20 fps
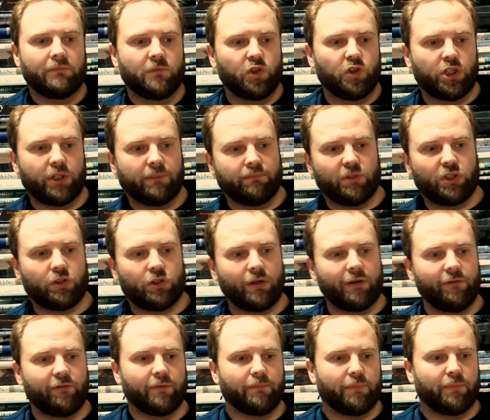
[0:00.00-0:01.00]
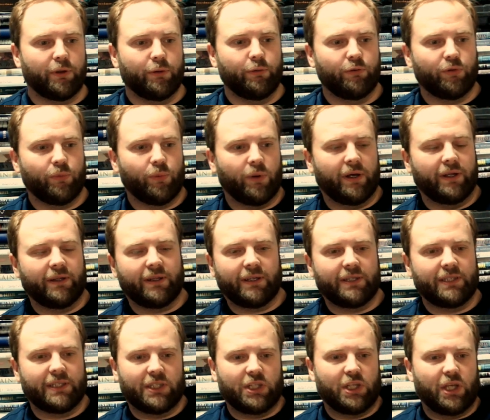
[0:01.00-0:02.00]
Jump straight from blue to white. It
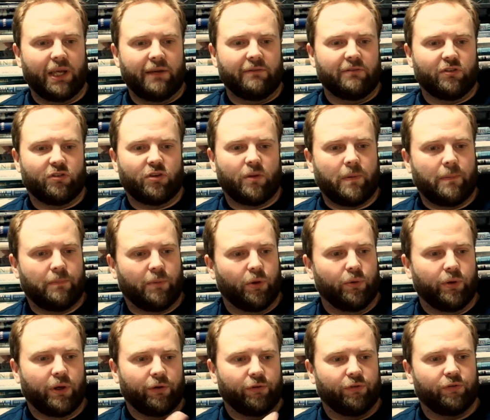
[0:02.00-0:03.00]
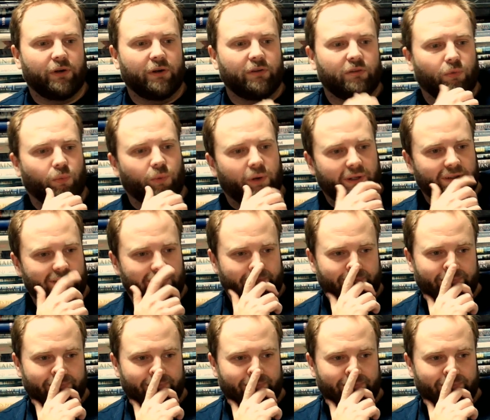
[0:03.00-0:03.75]
doesn't even stop at blue, goes straight to white.